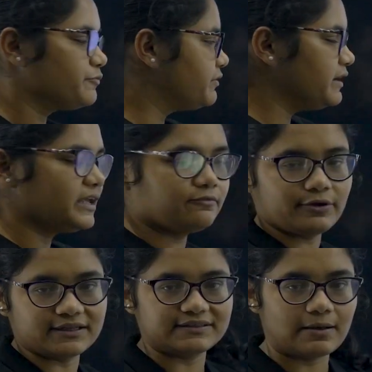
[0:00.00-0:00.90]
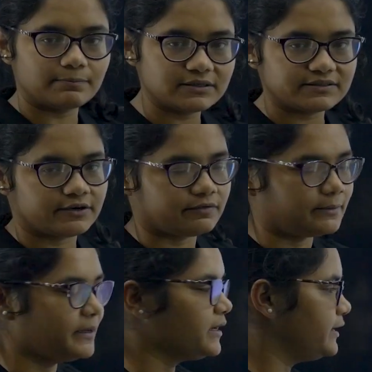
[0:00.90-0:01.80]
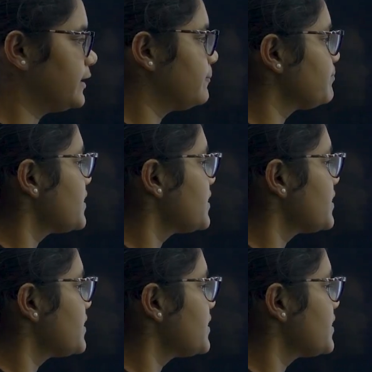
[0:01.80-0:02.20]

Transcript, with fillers: We will give you examples it will be clear.